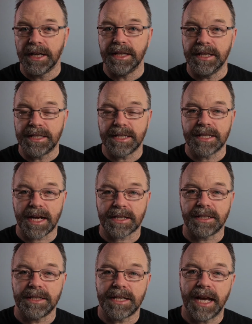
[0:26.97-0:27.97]
This is
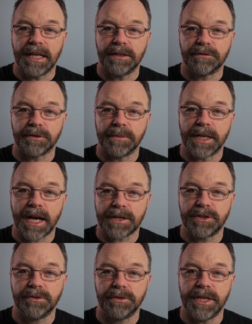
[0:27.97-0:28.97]
actually taken from the
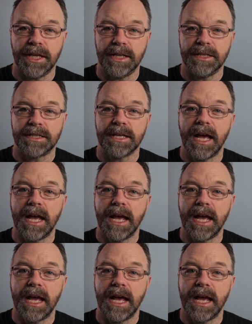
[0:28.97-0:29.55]
National Theatre's